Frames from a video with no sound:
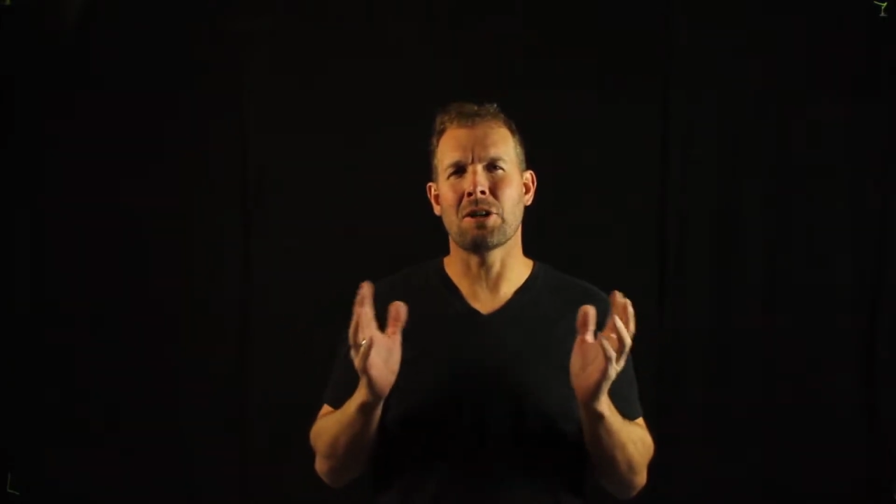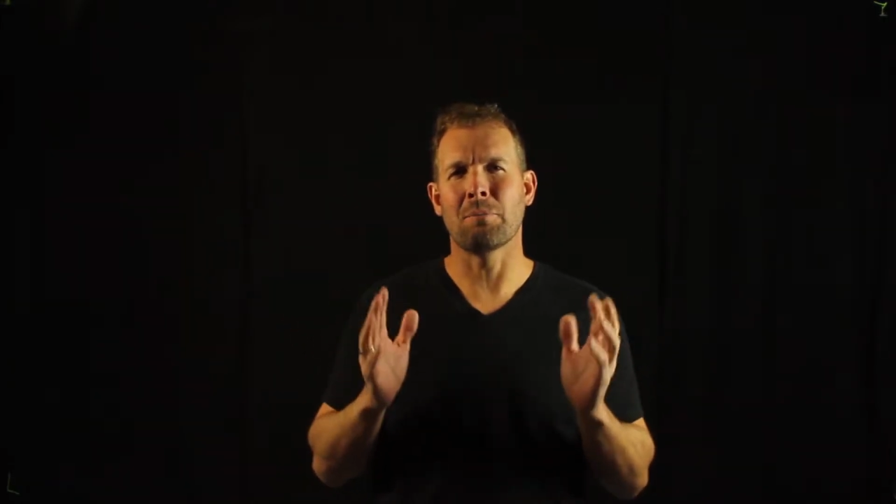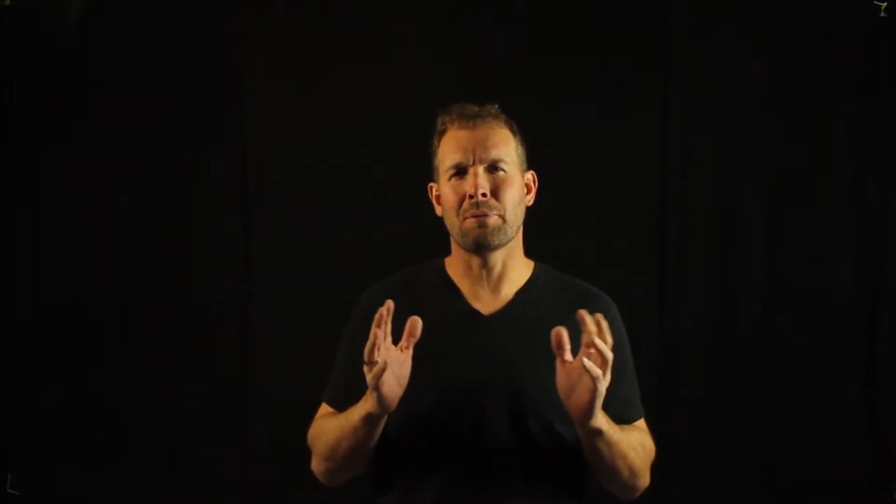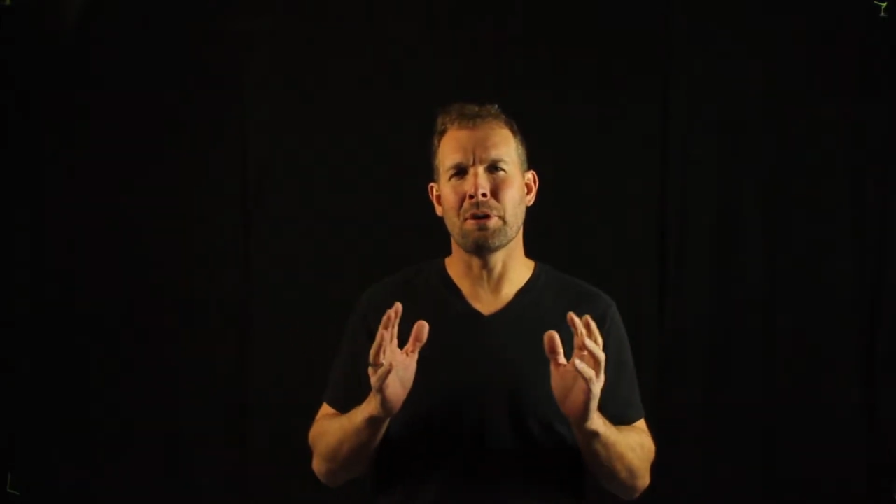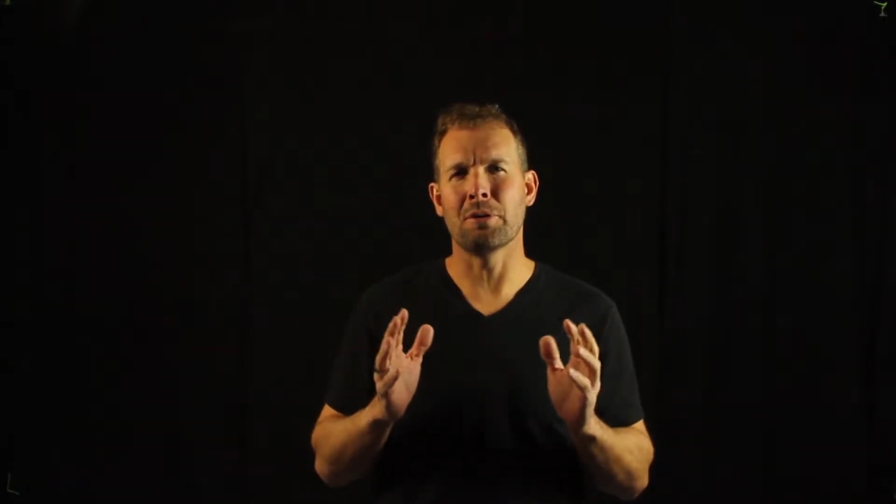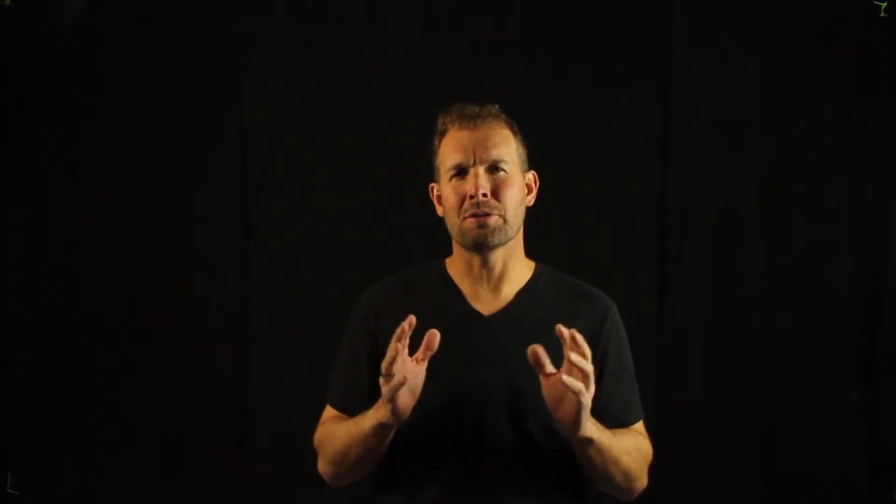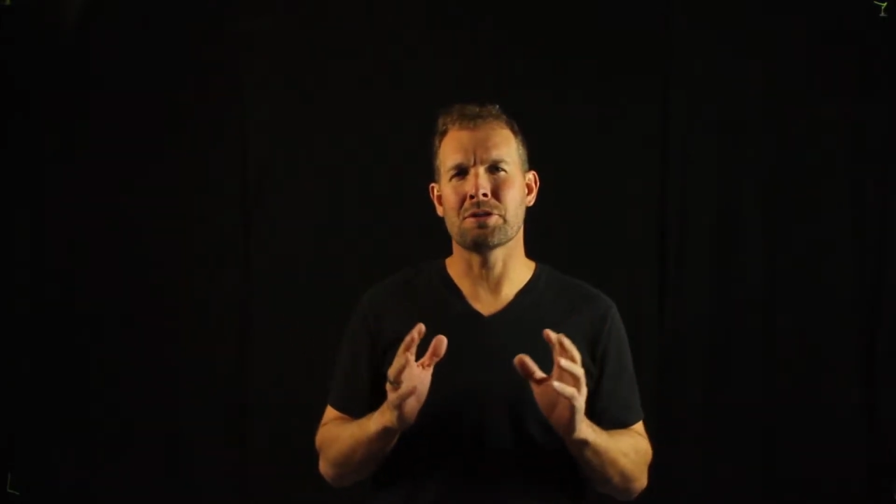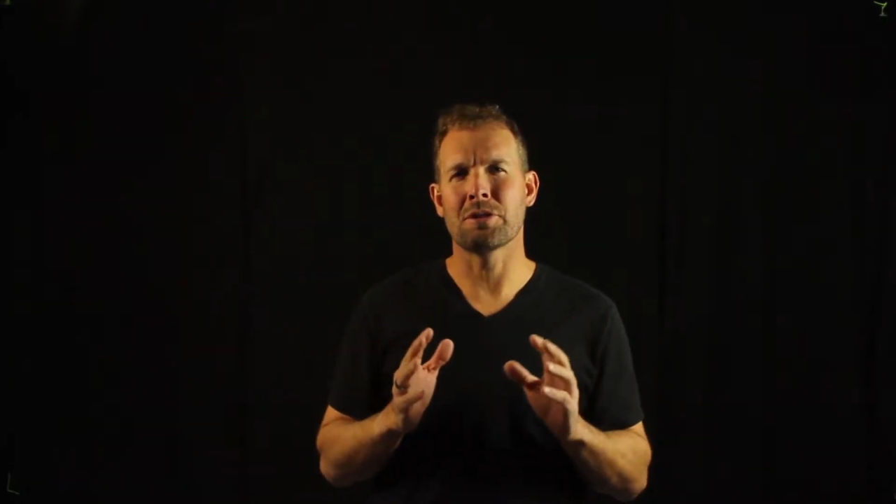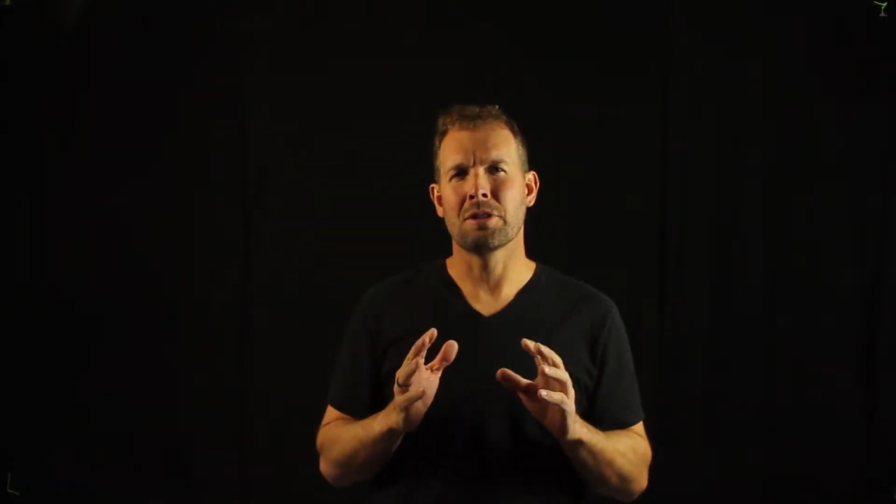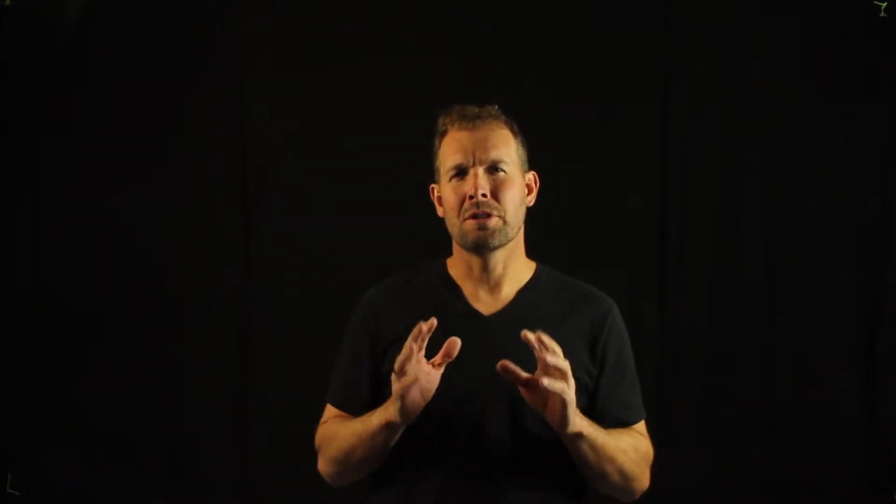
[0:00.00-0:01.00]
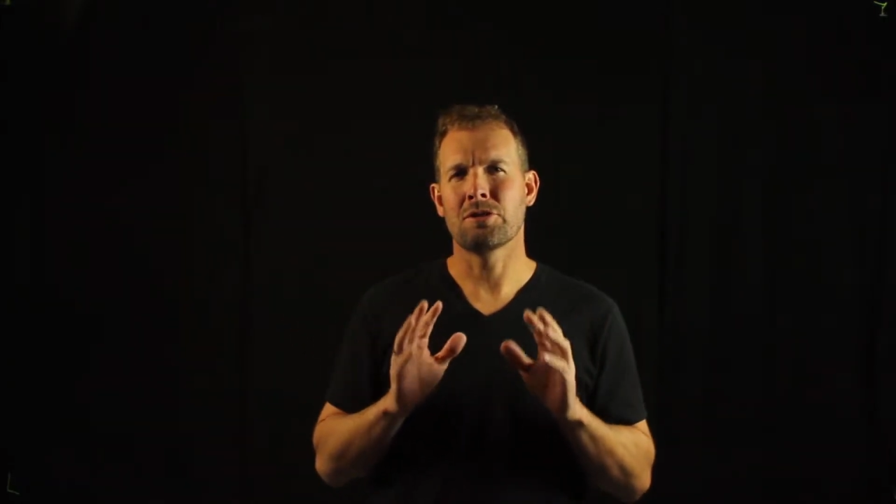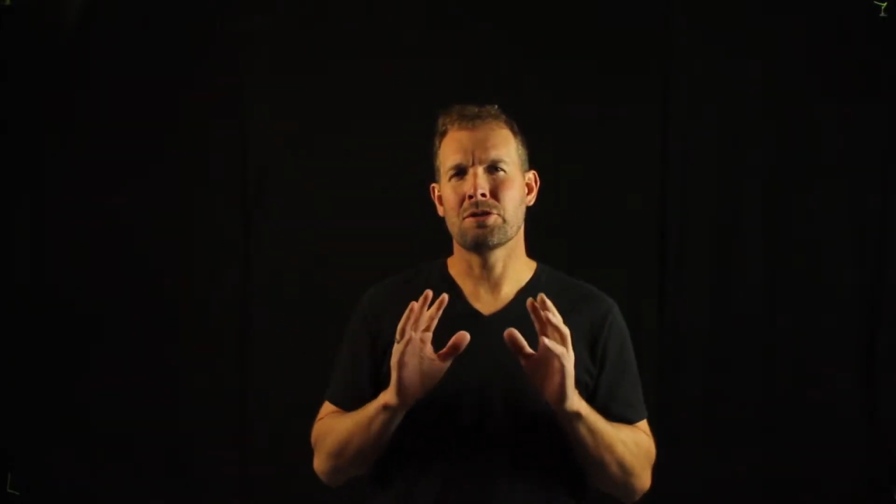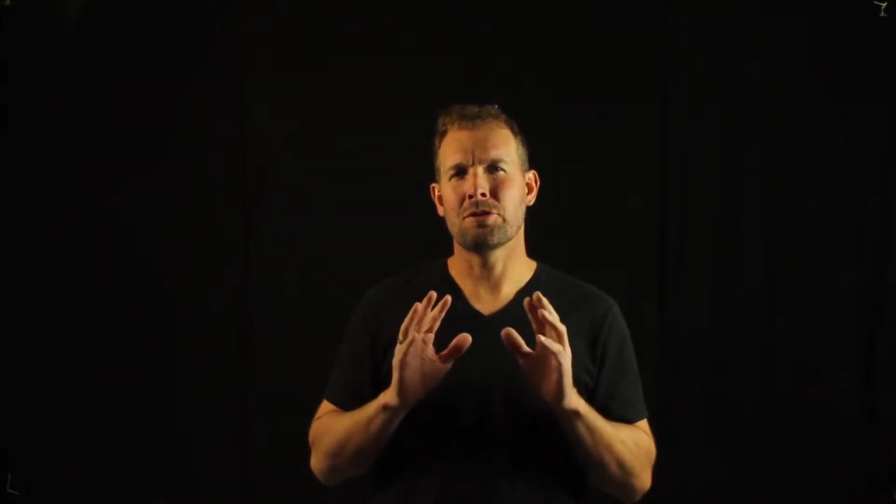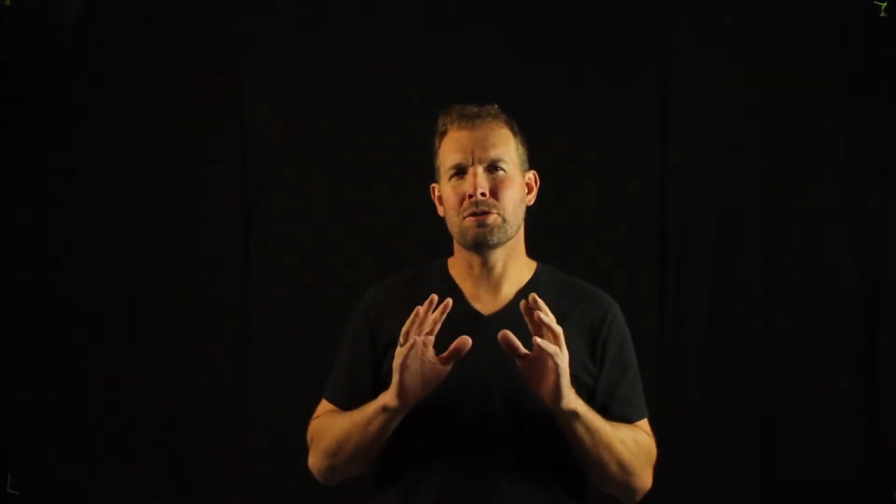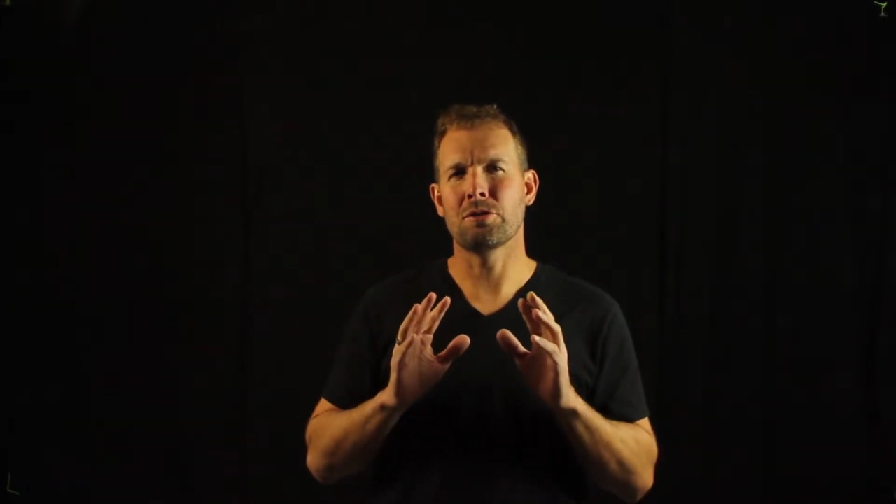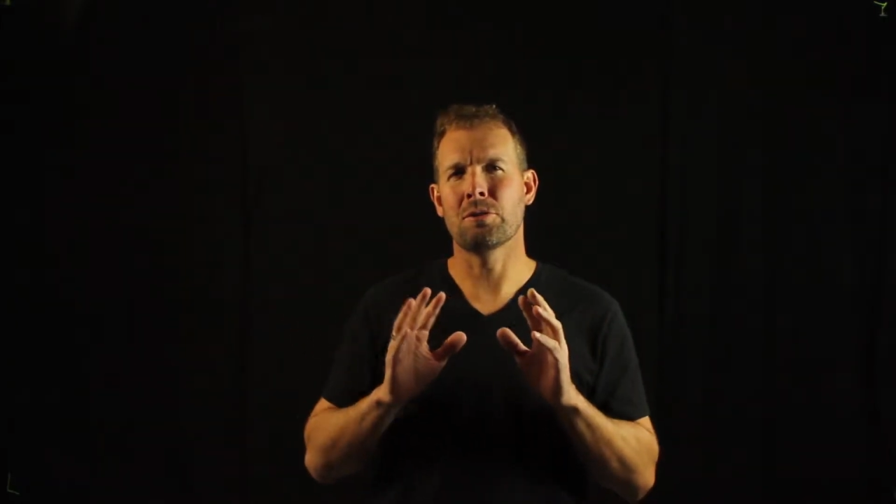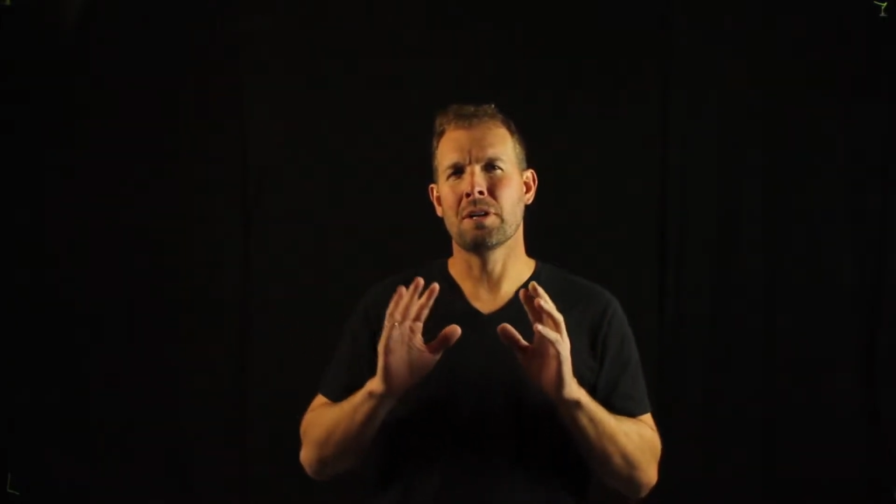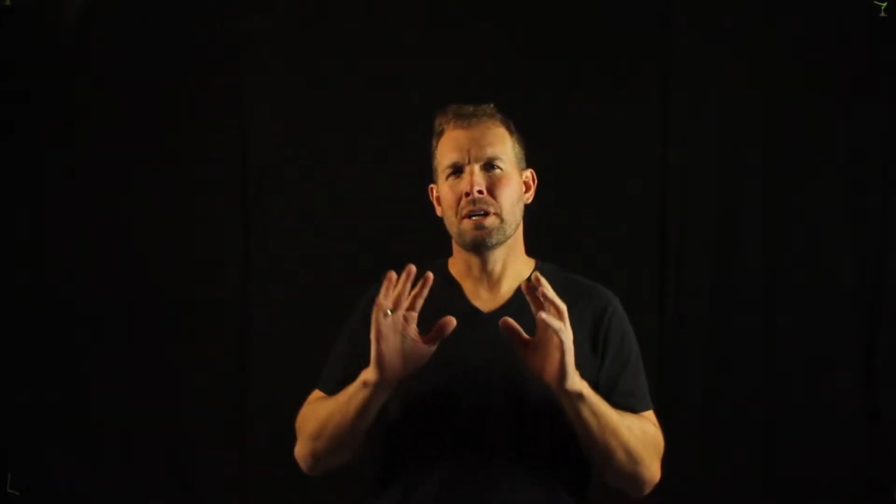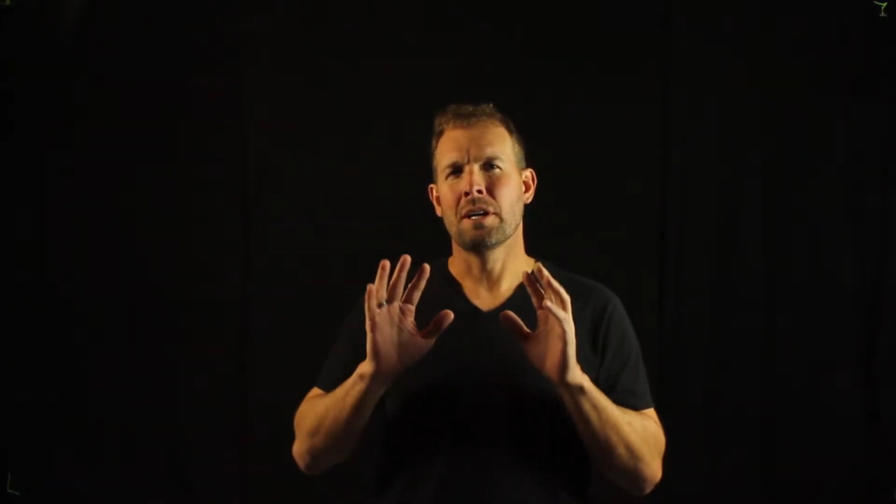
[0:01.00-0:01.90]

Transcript: approach to